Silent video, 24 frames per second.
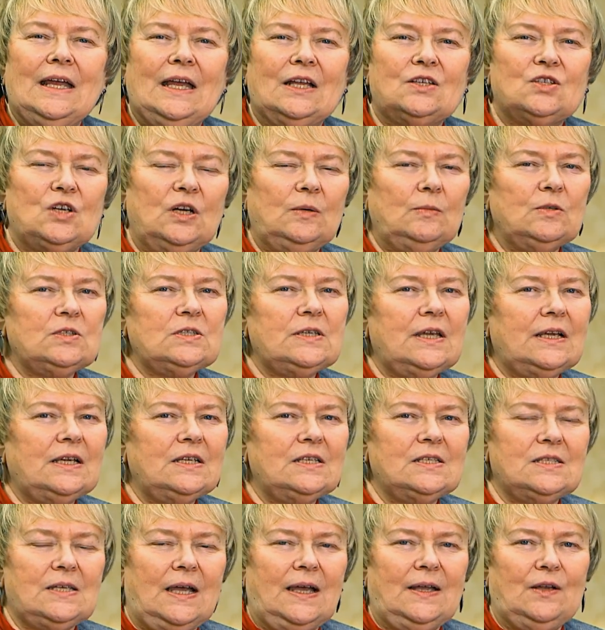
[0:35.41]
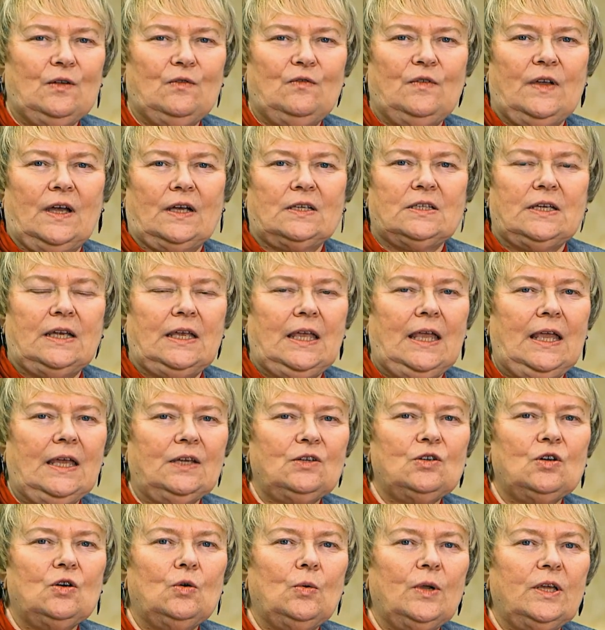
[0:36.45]
It's almost like a side effect. I
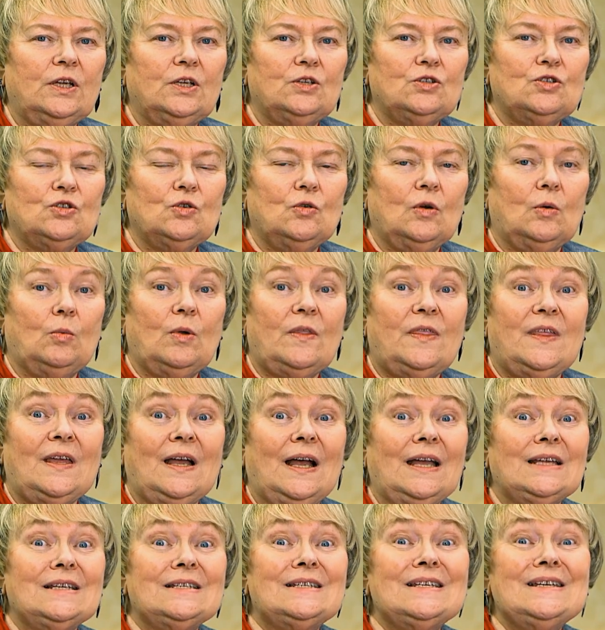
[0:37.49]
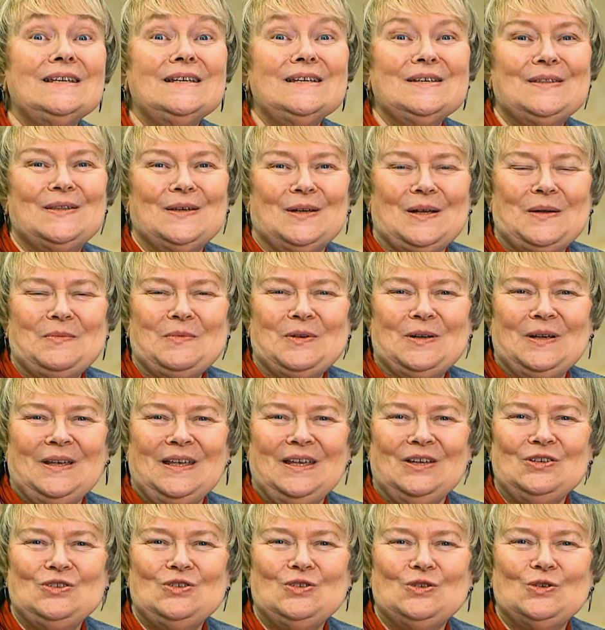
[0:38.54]
can't go in and do it with the idea that I'm going to
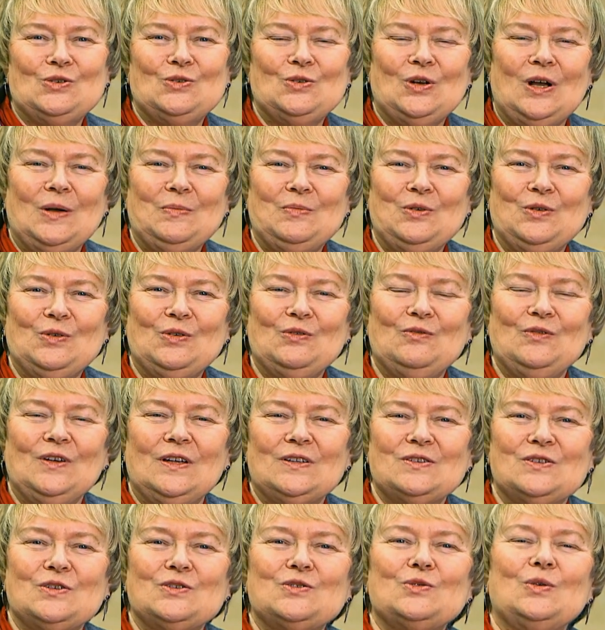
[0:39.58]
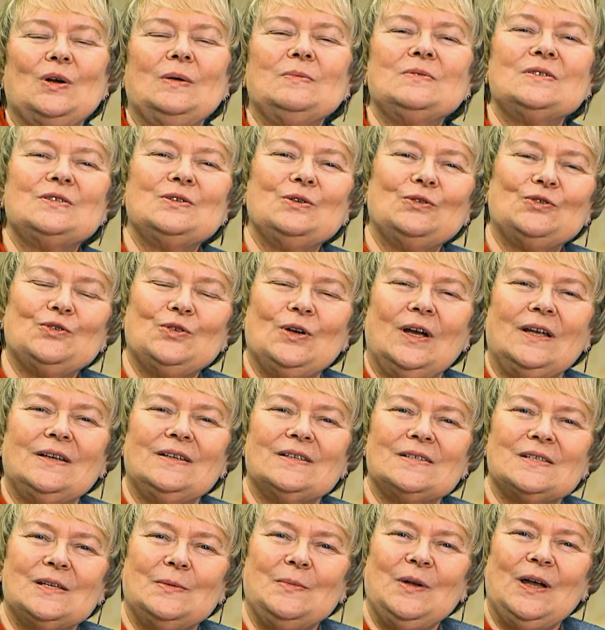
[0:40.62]
get you to drop your defenses, or I'm still trying
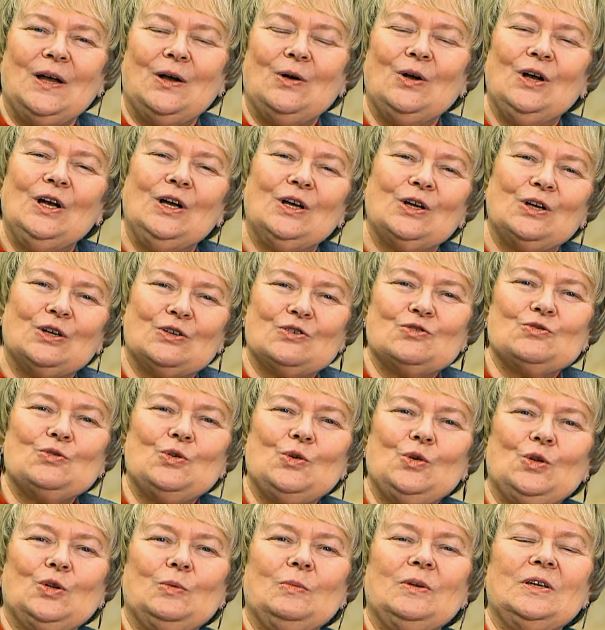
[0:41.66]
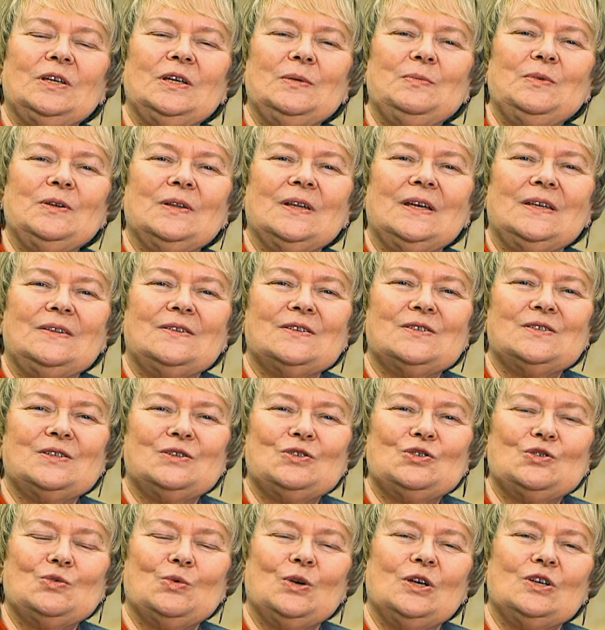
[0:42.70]
to somehow control or manipulate the
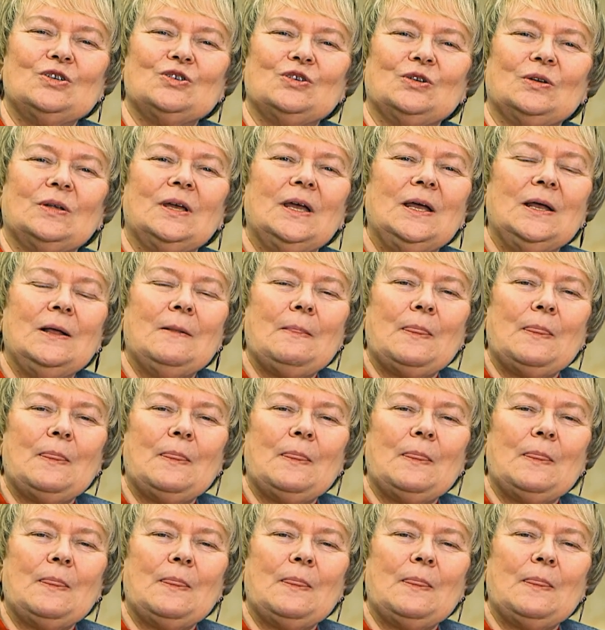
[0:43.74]
situation.